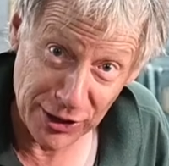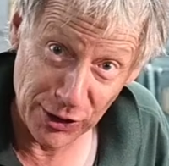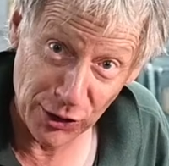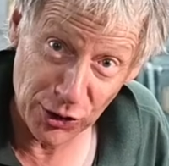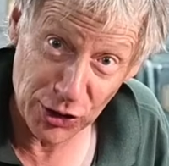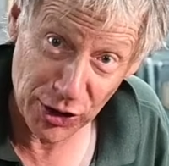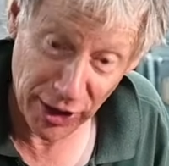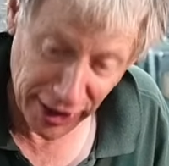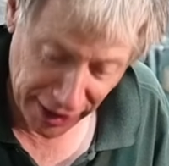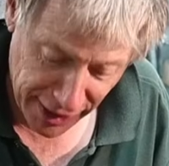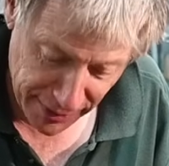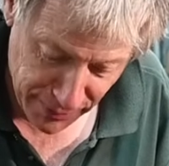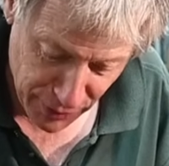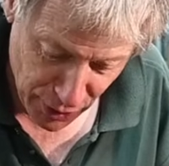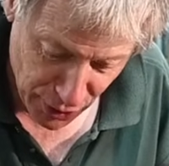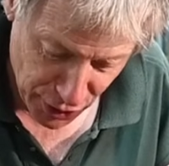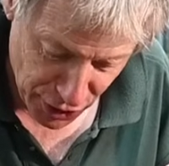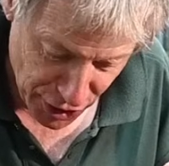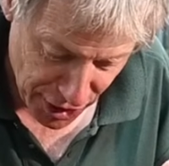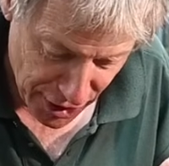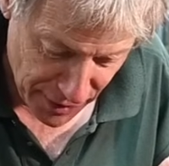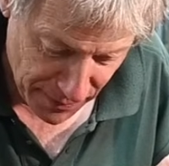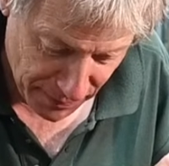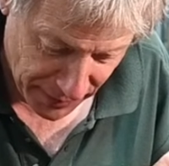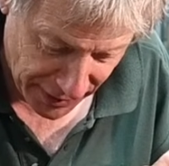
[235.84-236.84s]
looks like a
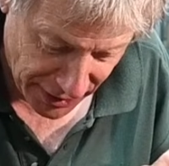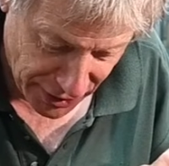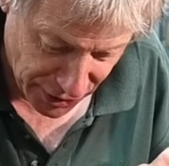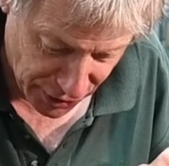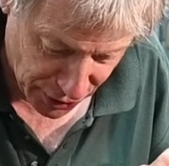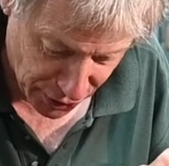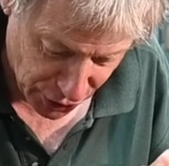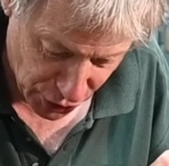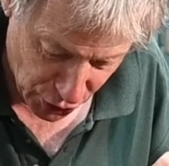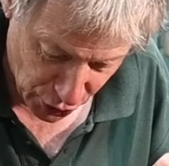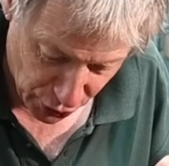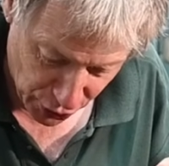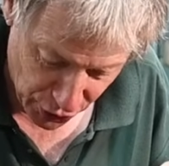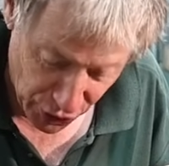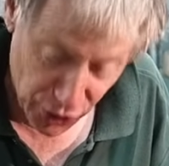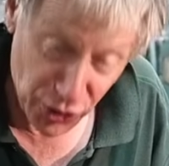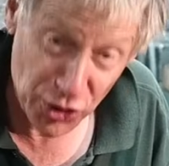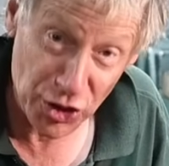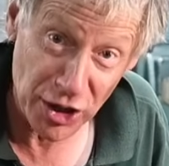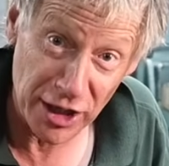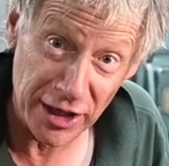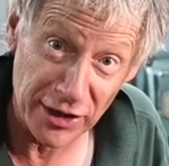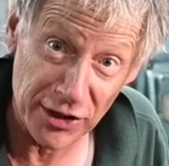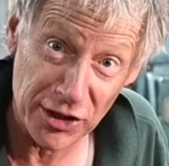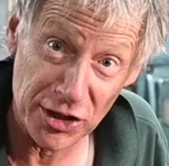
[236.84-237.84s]
museum piece of the sort you'd
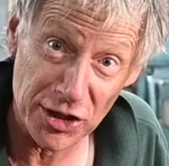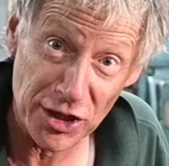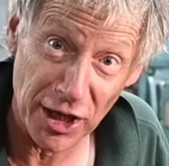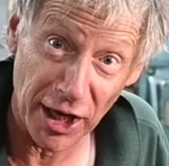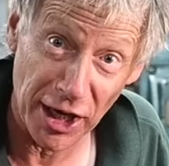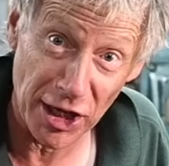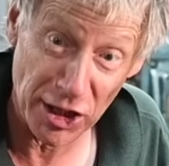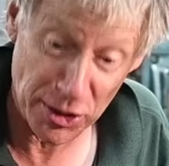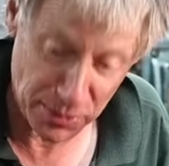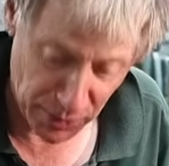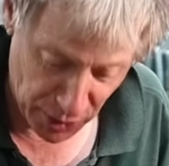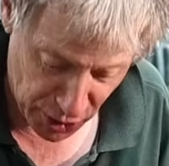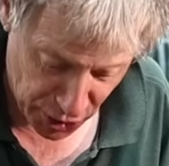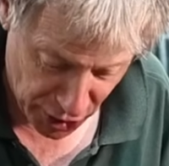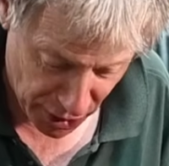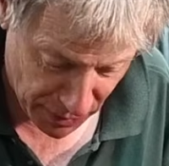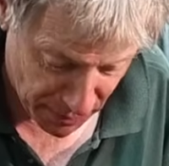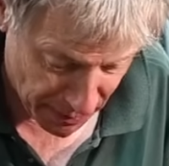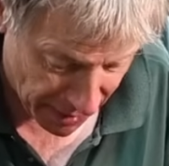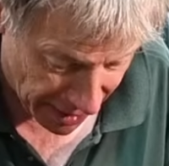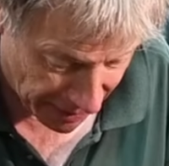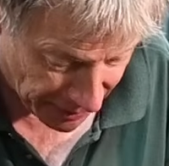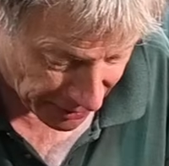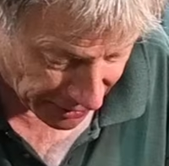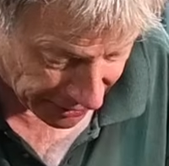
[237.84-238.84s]
see in the Science Museum
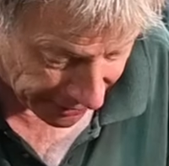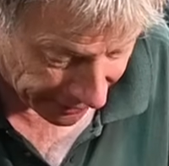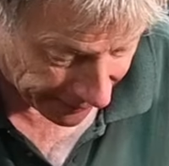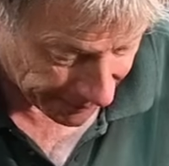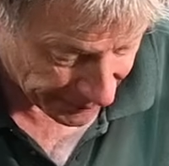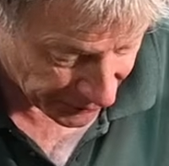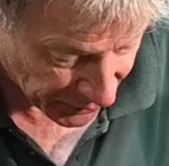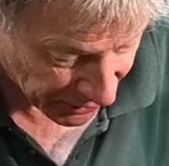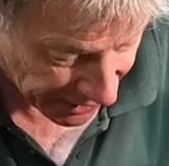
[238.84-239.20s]
maybe now.